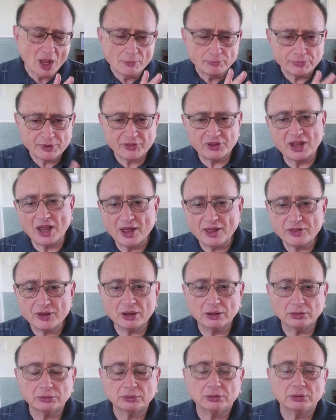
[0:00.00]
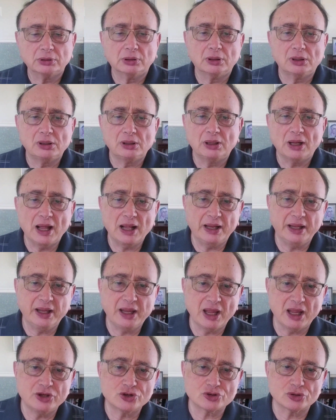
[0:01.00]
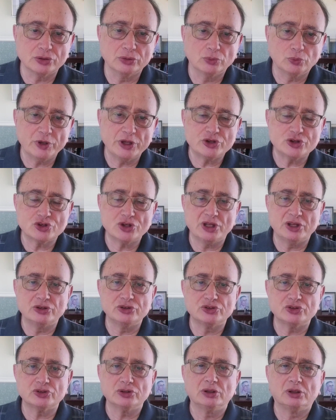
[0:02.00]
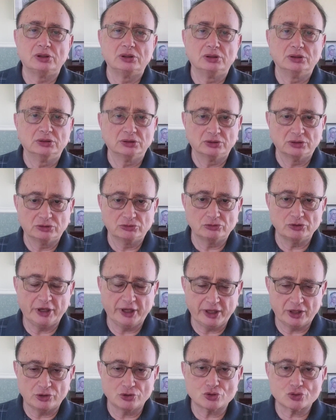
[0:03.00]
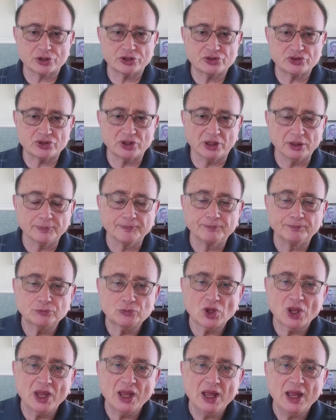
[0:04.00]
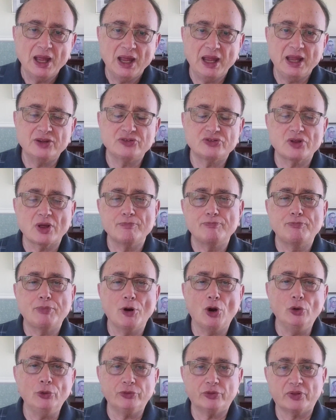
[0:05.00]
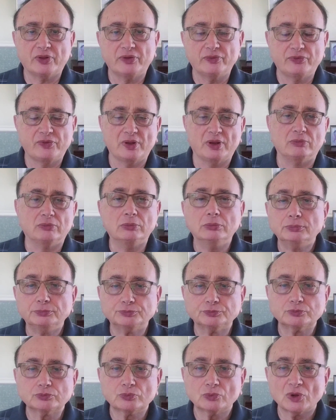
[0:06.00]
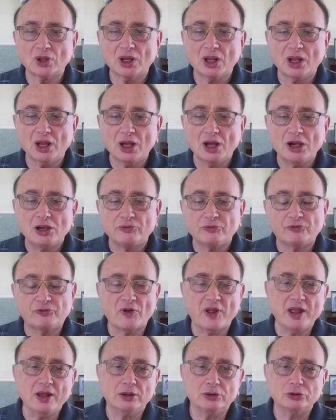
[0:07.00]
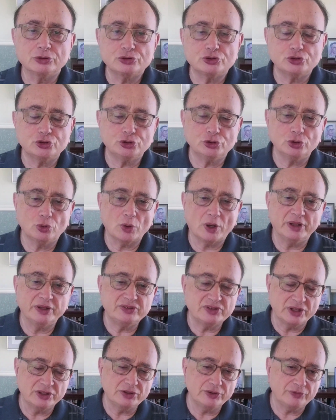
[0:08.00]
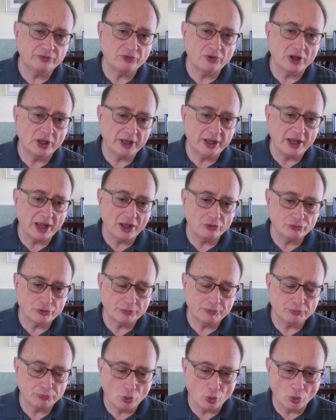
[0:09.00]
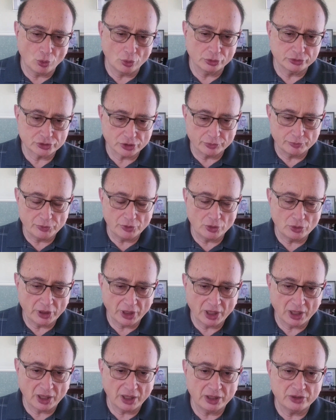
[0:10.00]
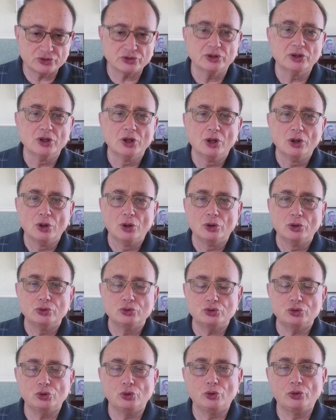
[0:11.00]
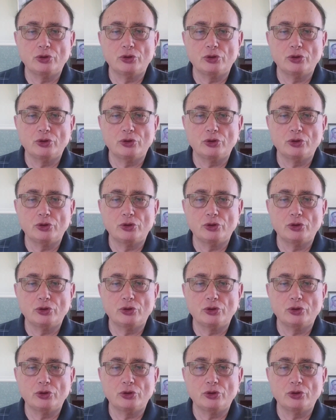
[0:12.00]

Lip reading: But the other allegation, which is really interesting, is that both of them failed to identify and report, communicate to